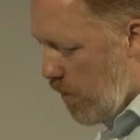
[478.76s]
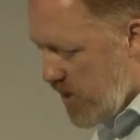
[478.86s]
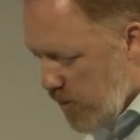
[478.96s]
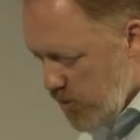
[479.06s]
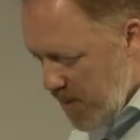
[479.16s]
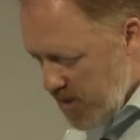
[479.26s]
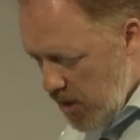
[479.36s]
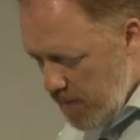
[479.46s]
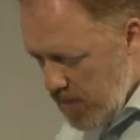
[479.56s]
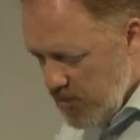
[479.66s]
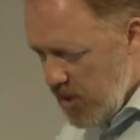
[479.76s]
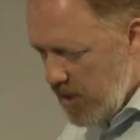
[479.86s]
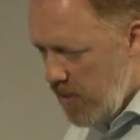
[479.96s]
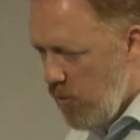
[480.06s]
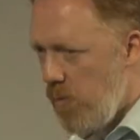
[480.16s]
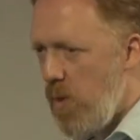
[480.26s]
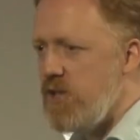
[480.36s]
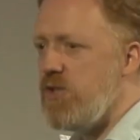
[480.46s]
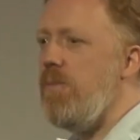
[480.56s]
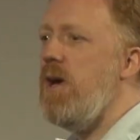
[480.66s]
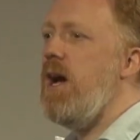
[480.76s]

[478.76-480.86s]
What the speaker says: We saw some examples earlier on where some